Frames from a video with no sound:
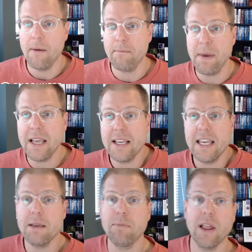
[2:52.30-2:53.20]
Big
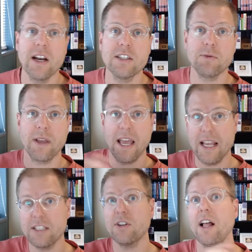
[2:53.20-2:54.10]
key players, we got
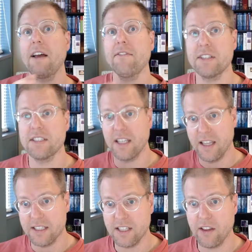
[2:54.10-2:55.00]
Israel, obviously,
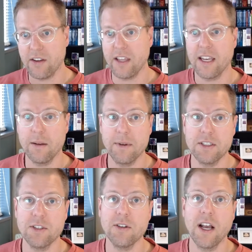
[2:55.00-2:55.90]
the southern kingdom in
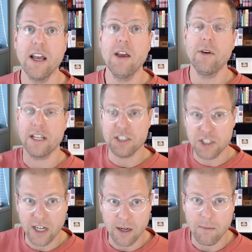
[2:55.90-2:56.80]
Judah. We got
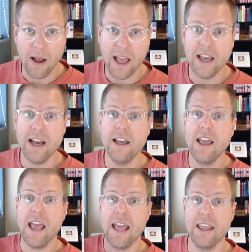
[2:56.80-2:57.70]
Jeremiah,
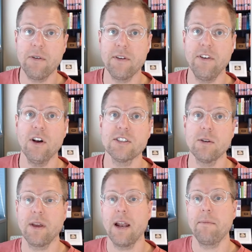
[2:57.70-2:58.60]
and then we've
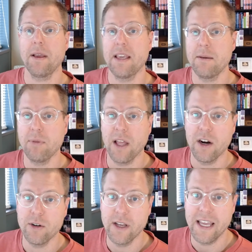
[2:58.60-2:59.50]
also got a big key
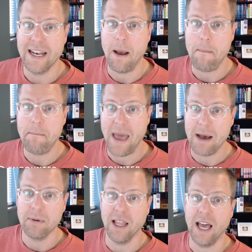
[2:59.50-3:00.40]
player in
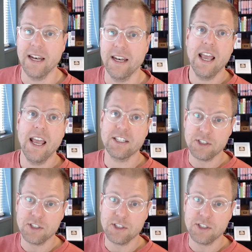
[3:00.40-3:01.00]
Babylon. And so